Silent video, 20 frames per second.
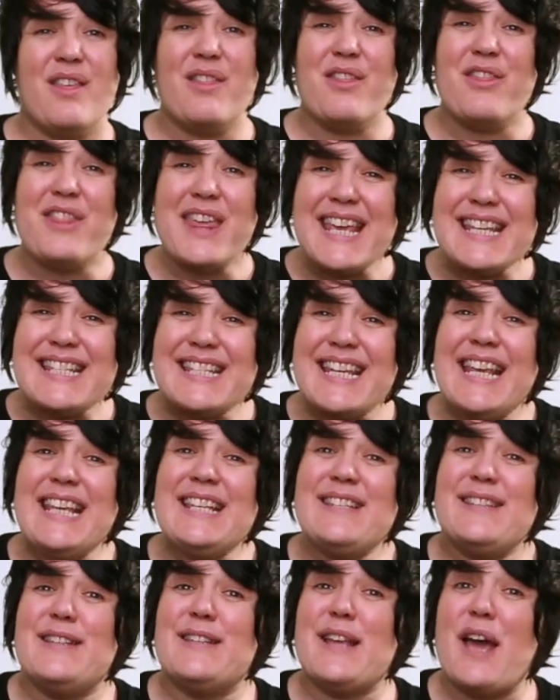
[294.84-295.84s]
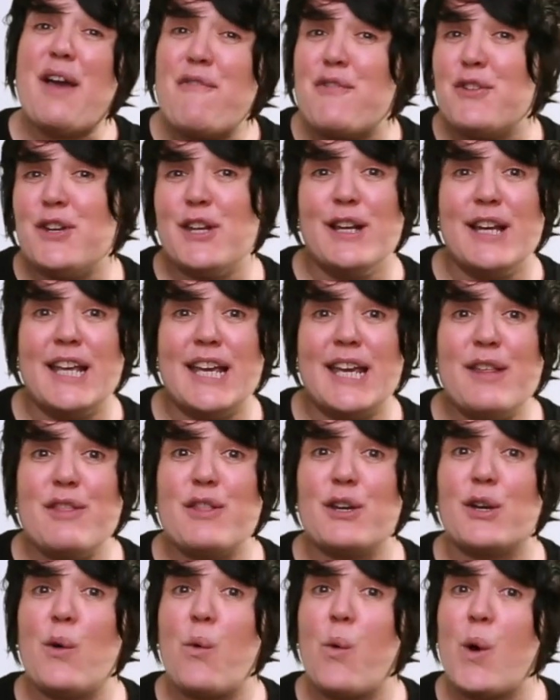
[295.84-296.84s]
This is definitely
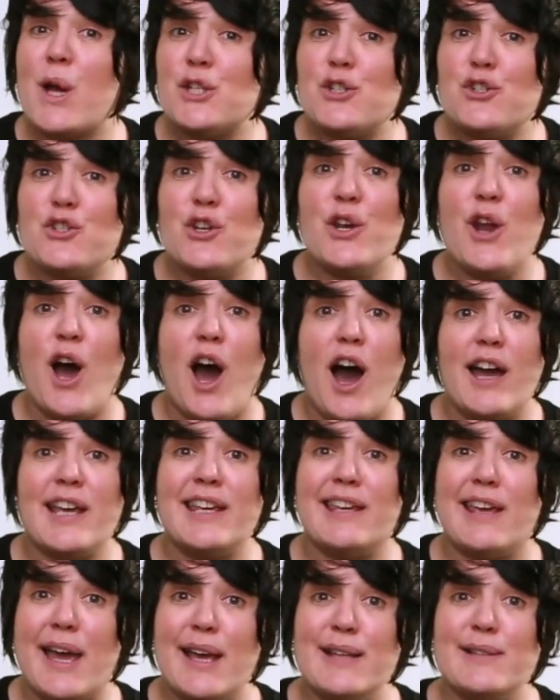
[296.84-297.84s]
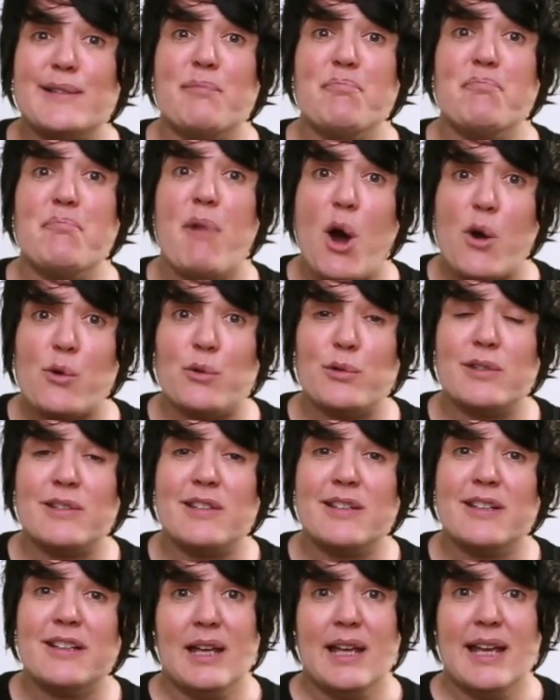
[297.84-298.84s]
the question I get
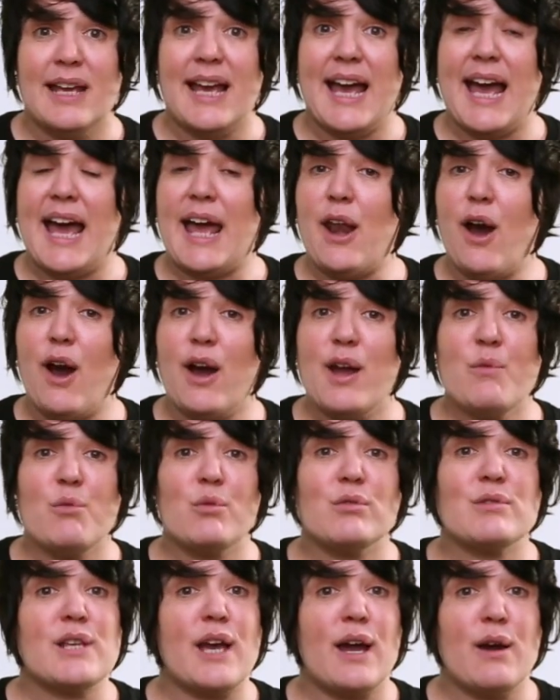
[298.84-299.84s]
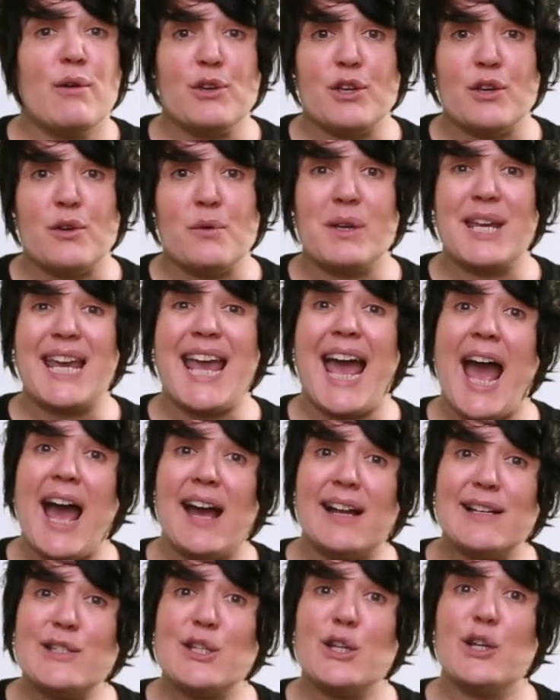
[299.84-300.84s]
most, and I will tell you
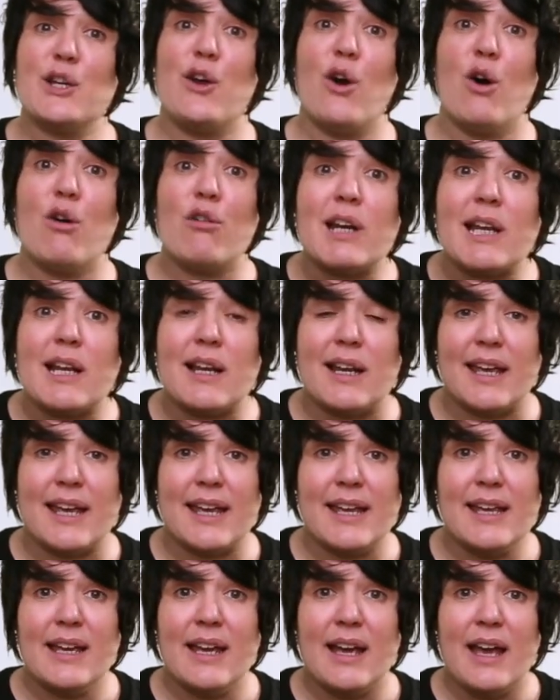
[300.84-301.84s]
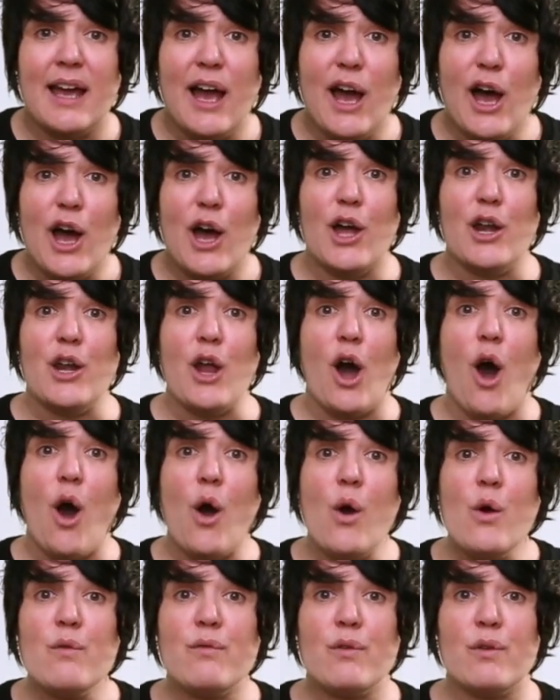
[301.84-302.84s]
categorically, An
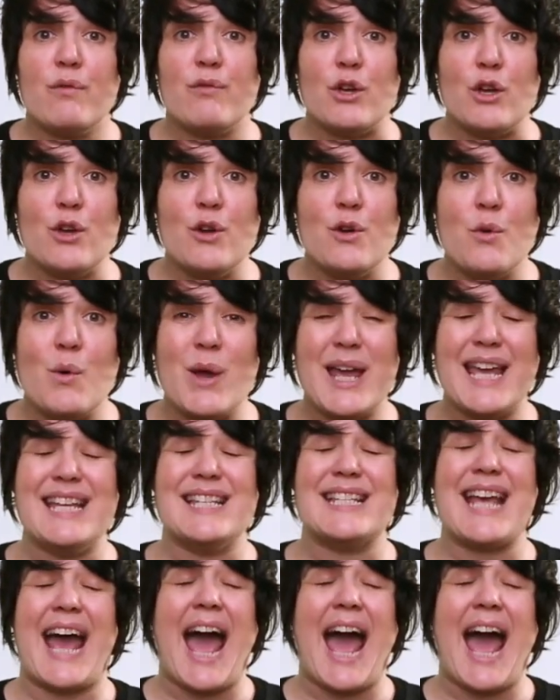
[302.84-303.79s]
overview is